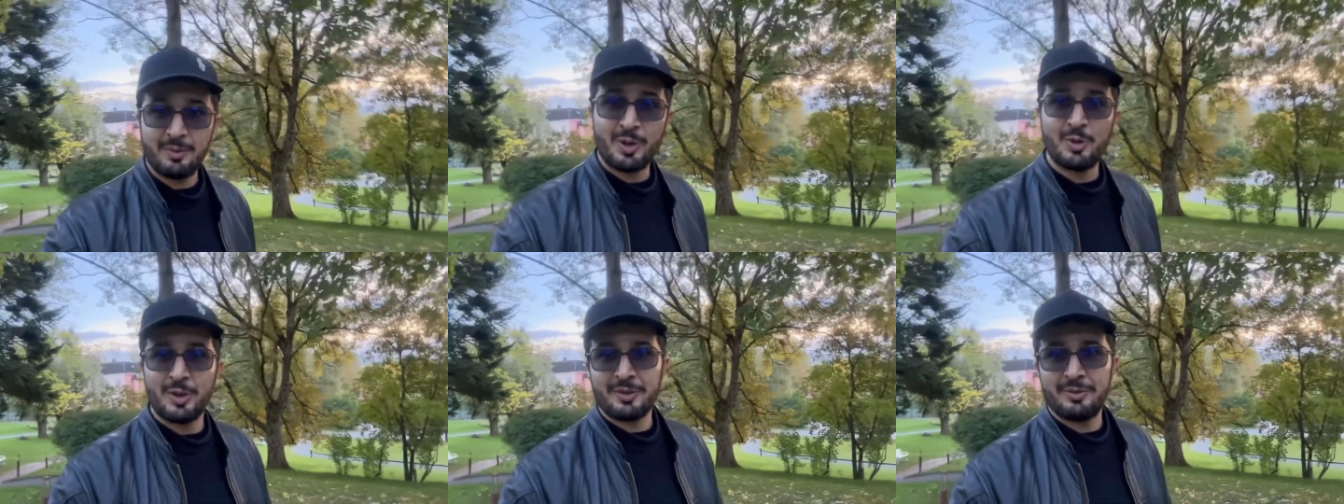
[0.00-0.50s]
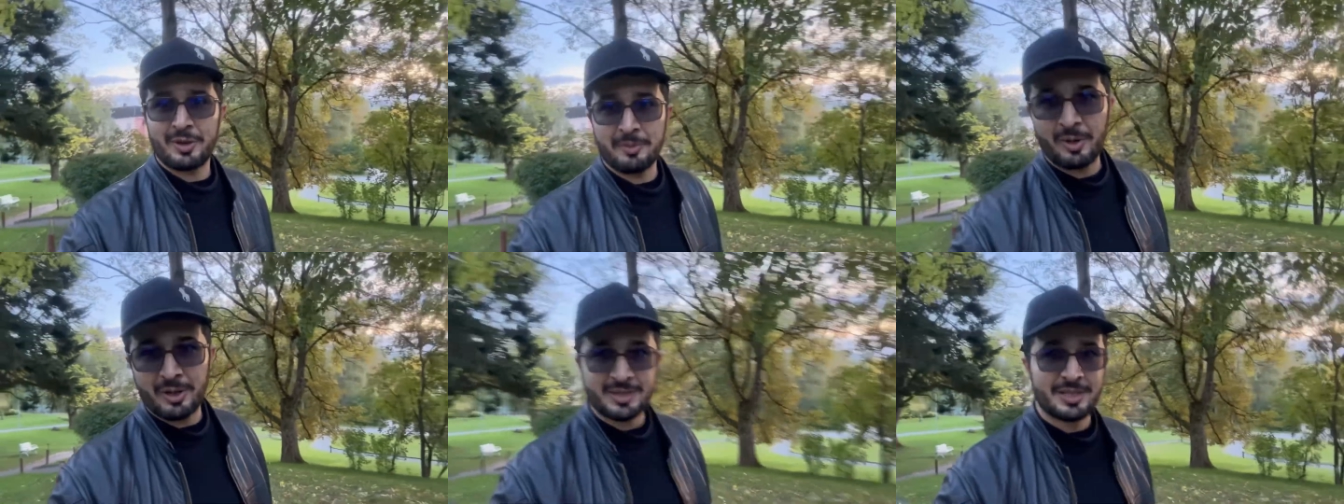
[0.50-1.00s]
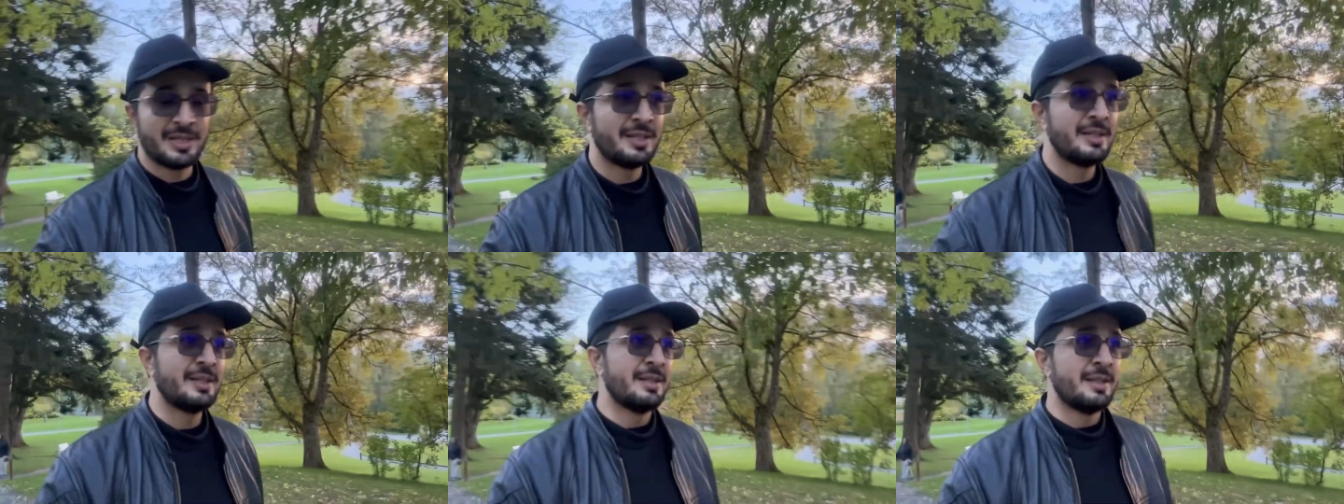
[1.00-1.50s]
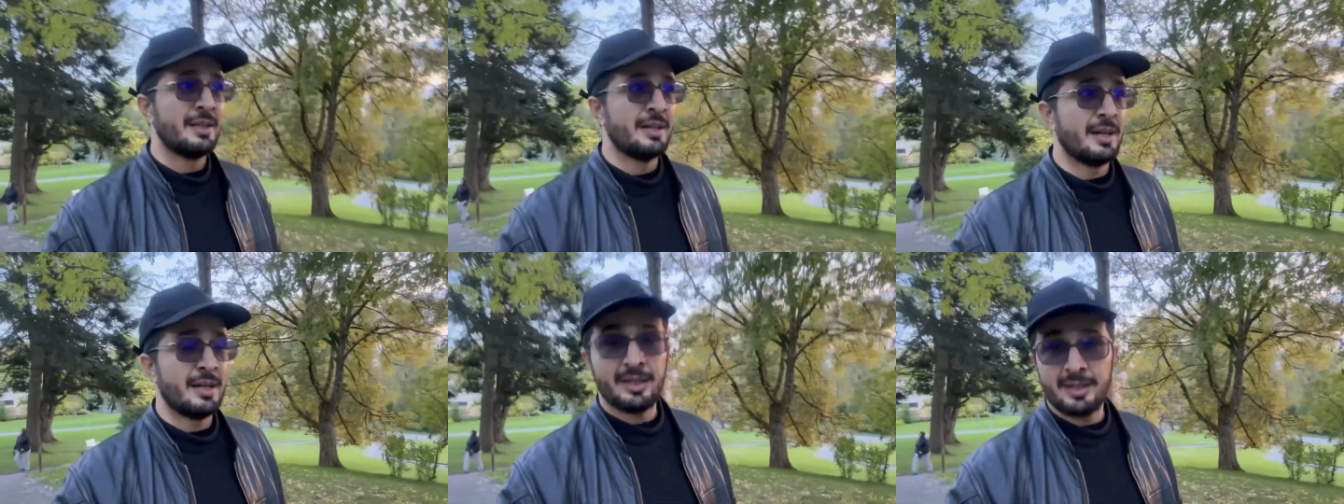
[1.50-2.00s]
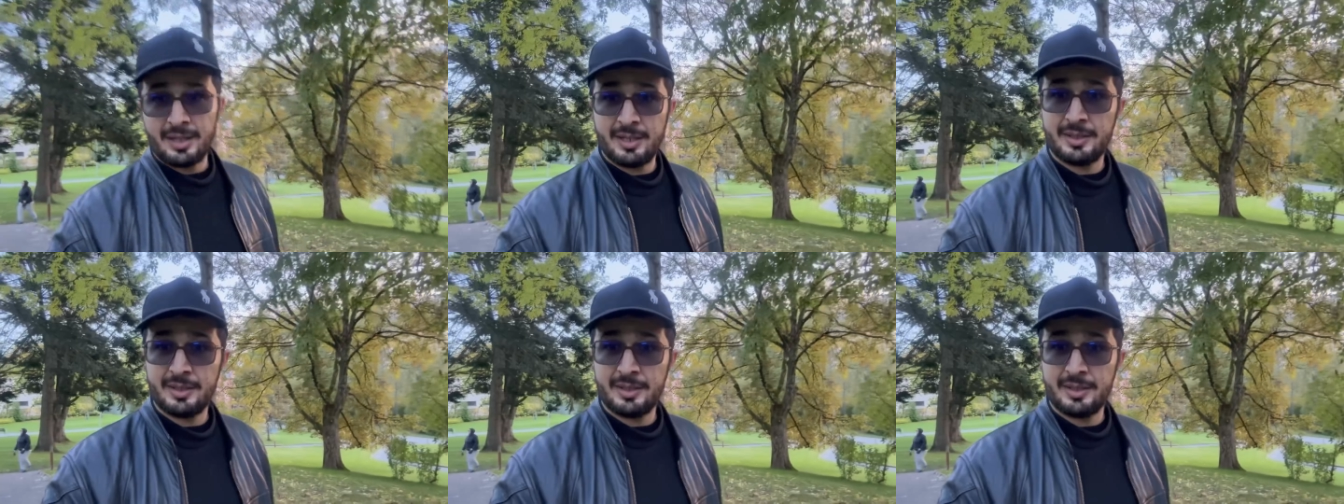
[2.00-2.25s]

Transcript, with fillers: were going for a mosque uh,